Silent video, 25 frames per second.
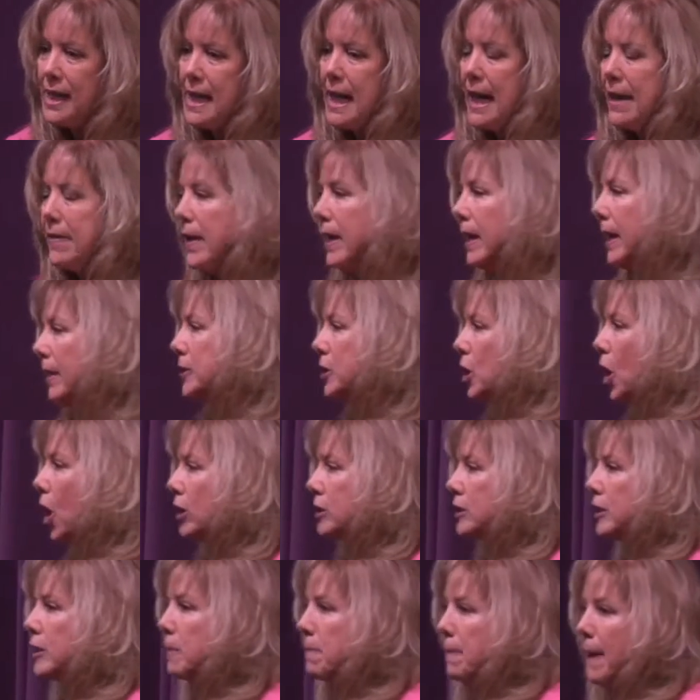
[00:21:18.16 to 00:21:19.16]
And then I would
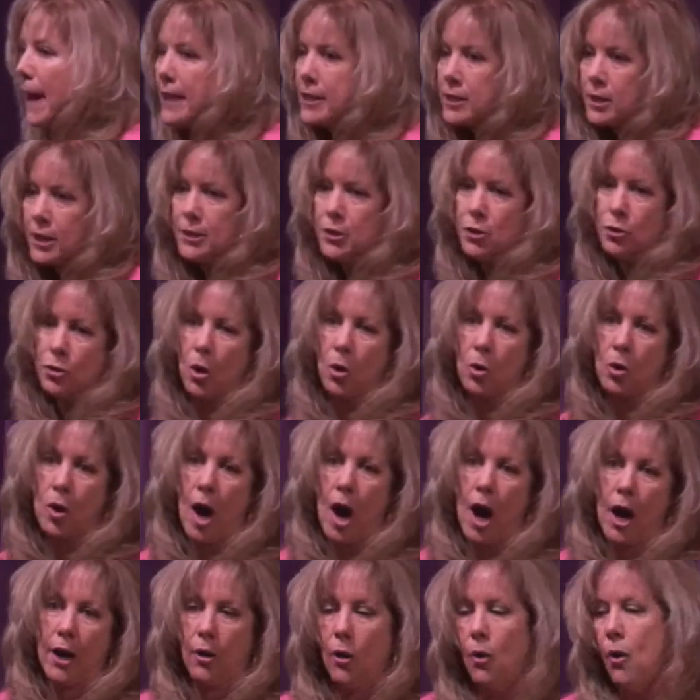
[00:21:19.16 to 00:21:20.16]
talk to the pest control
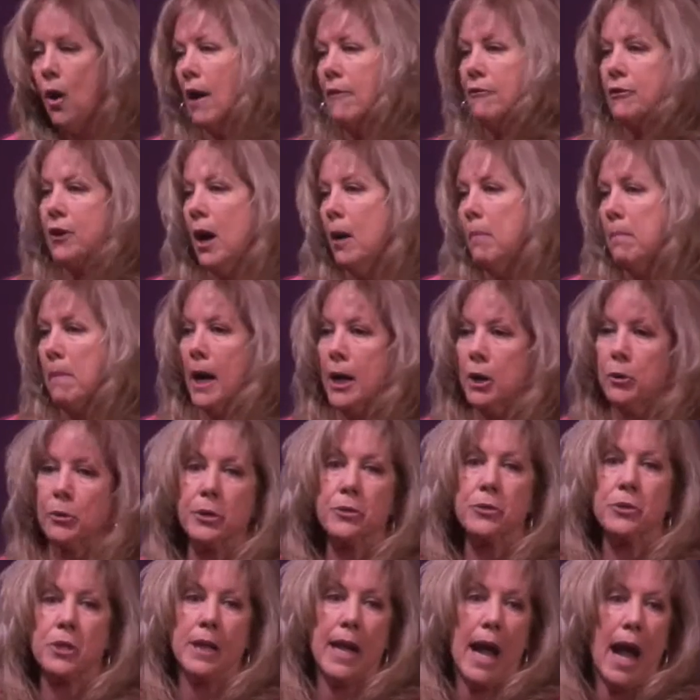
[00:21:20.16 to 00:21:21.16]
guy. Oh, I've cut my
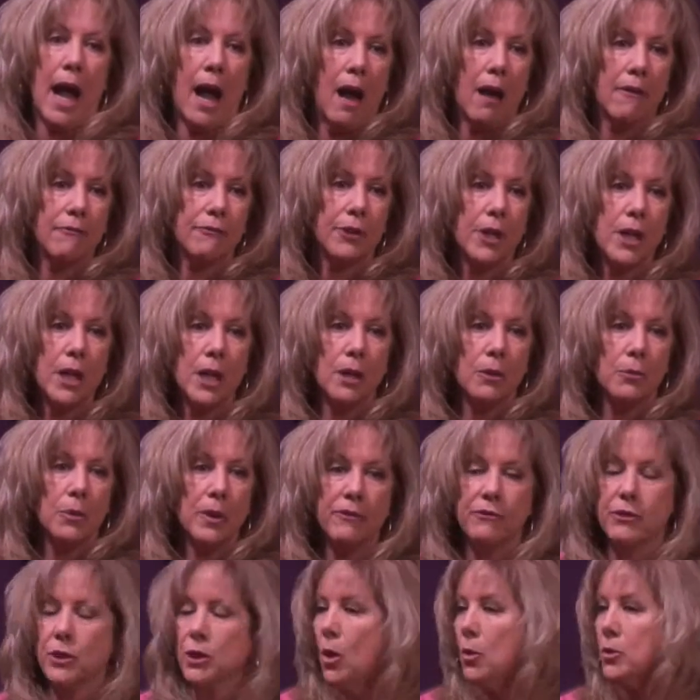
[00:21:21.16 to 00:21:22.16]
crews in half.
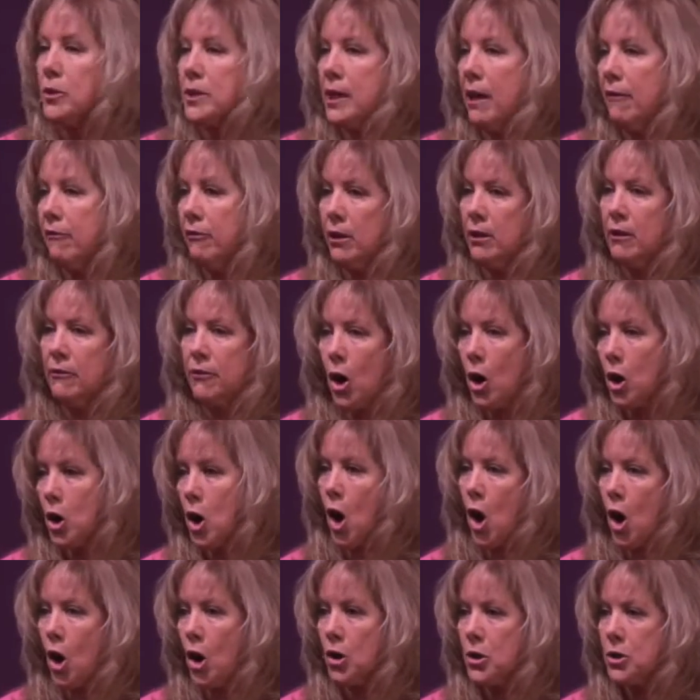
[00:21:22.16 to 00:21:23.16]
We've sold several of our
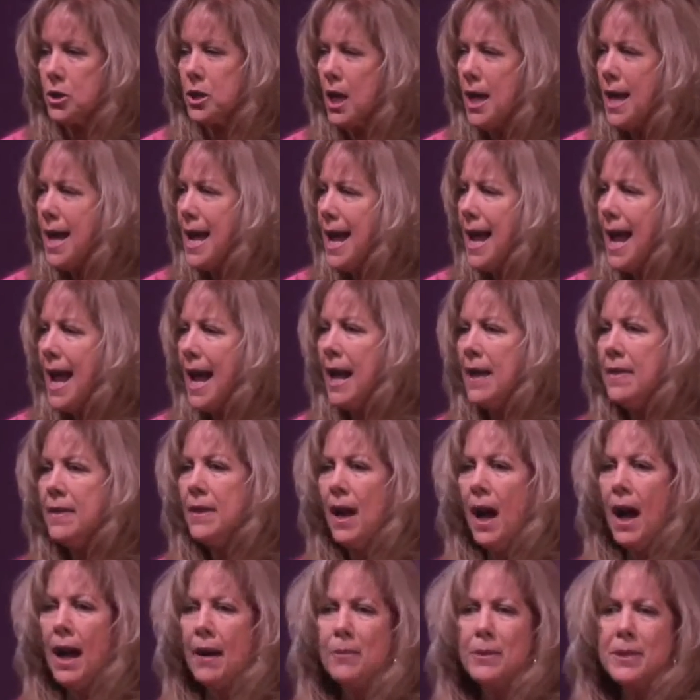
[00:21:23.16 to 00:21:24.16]
cars. And
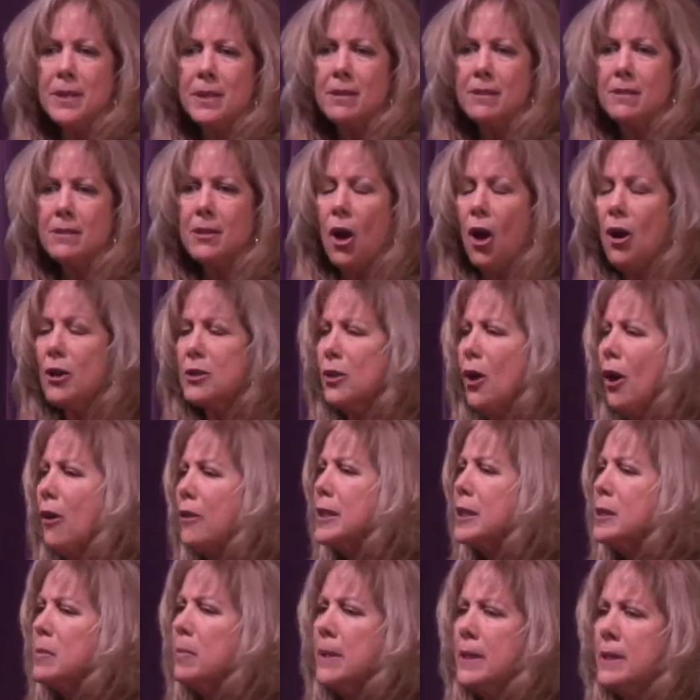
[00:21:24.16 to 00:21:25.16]
I would talk to all
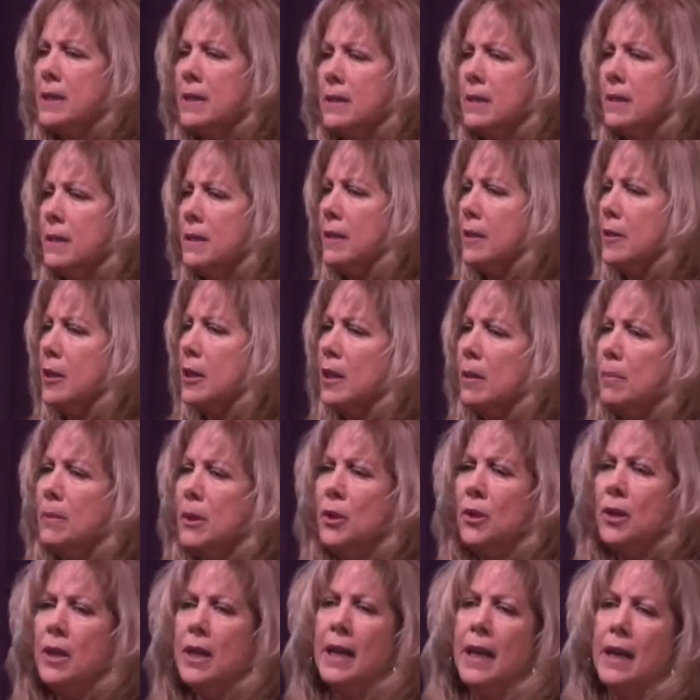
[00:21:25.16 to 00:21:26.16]
these businesses in the
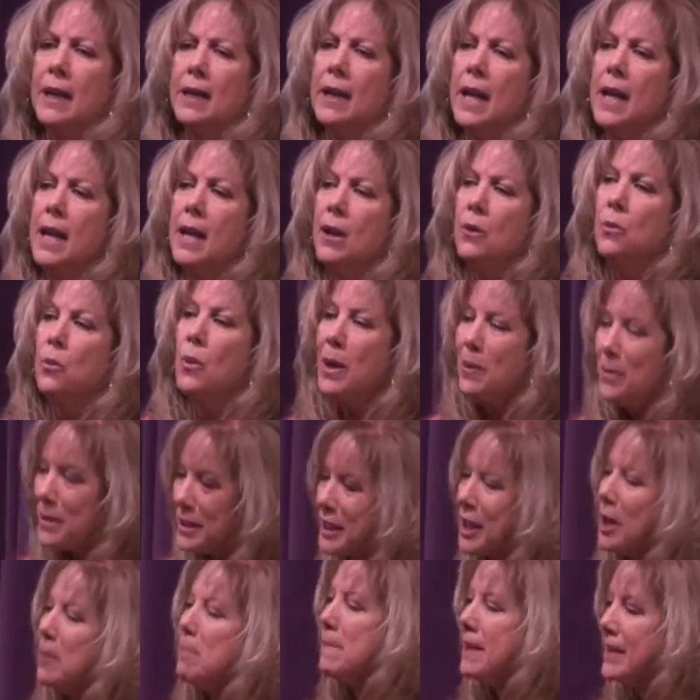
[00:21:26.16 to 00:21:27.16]
community, and we
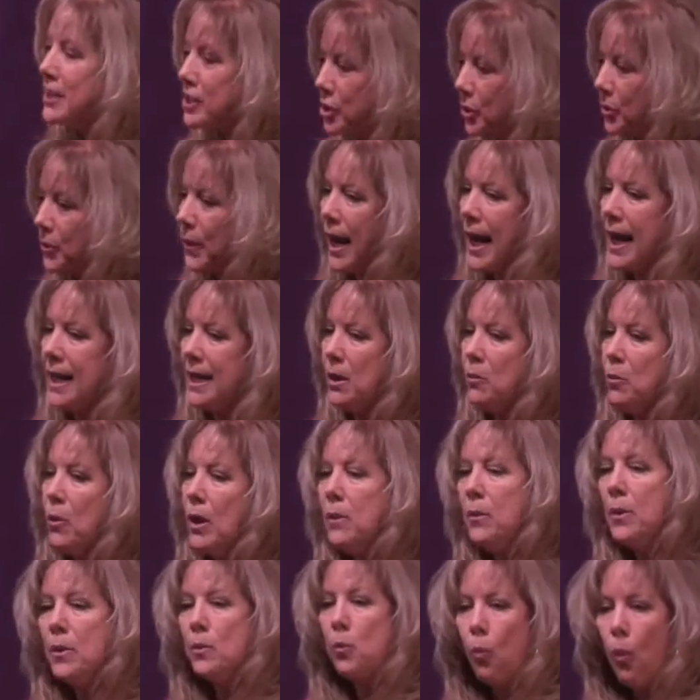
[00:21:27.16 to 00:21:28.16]
would commiserate, and
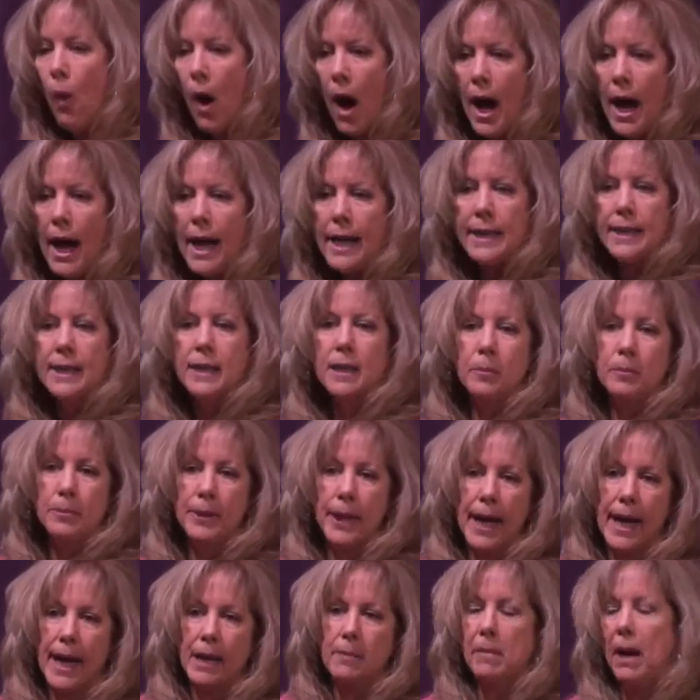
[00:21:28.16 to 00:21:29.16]
we would whine and
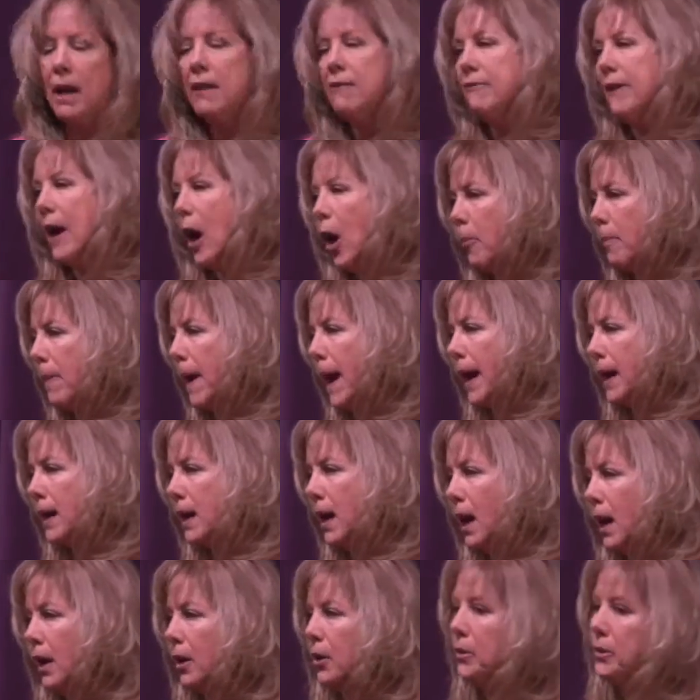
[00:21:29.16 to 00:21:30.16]
complain. My Valpak
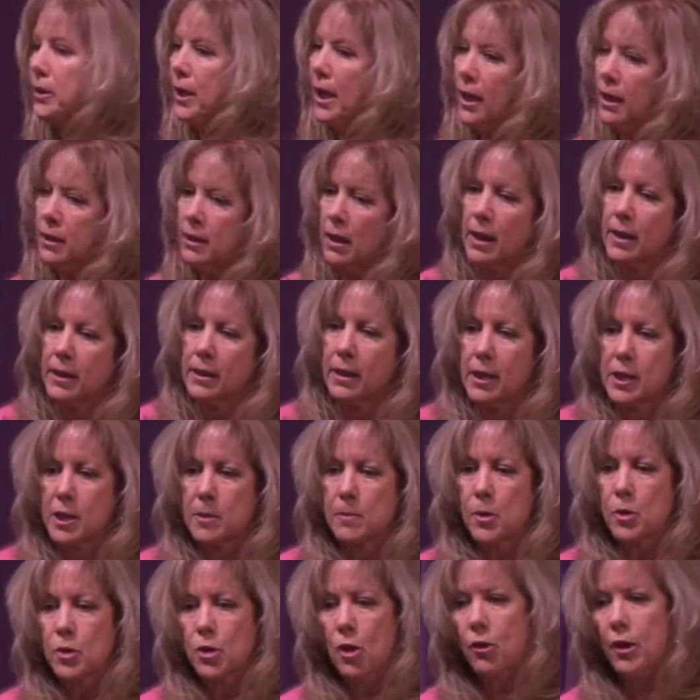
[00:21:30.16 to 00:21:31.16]
guy, oh yeah, a lot of
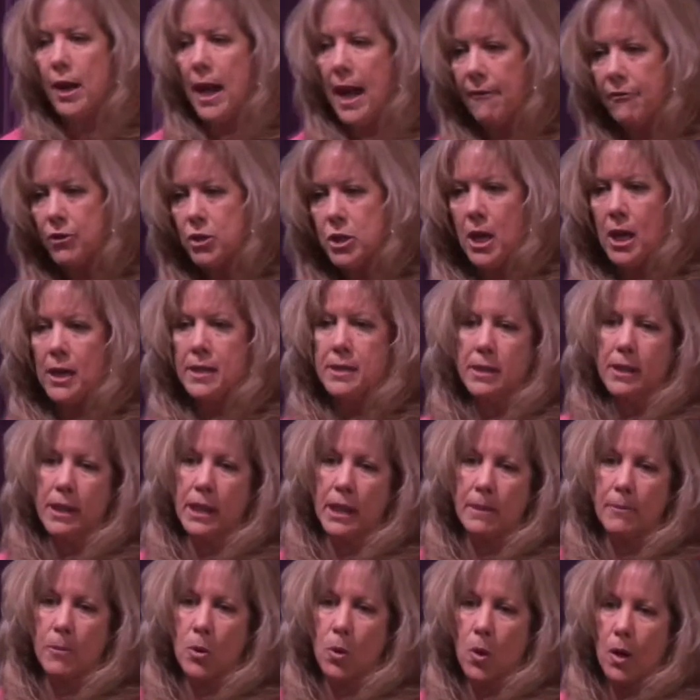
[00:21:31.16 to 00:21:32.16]
customers aren't advertising
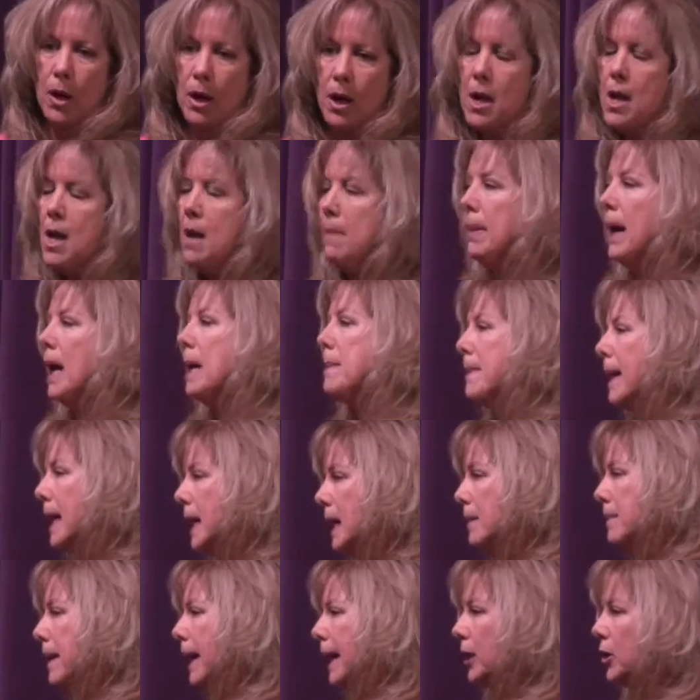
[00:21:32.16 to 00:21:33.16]
anymore. My
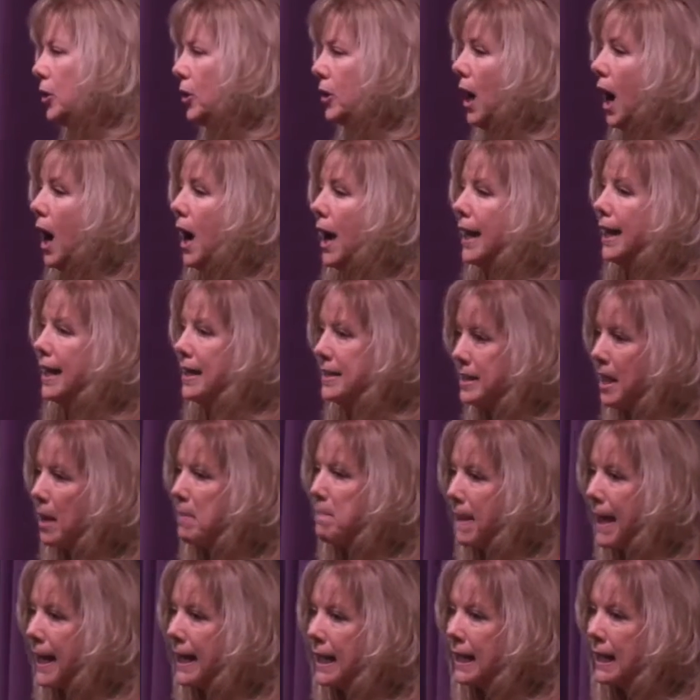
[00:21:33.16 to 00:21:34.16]
money mailer guy, as
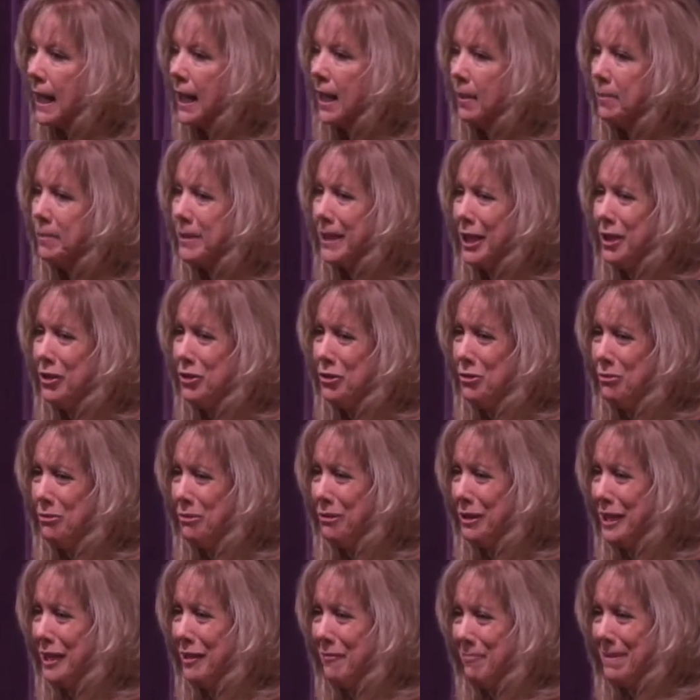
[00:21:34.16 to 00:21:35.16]
I'm begging him, can you
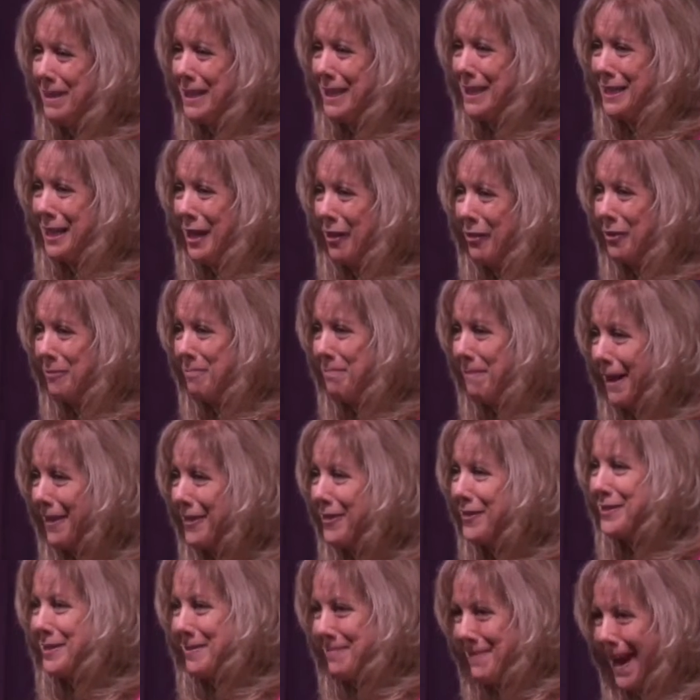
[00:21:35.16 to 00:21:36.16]
give me another
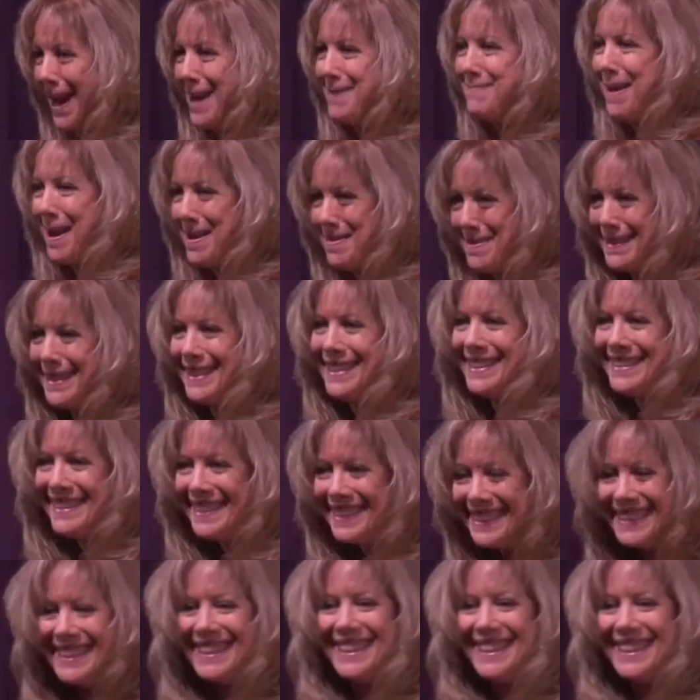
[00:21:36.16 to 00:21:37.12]
month to pay my bill?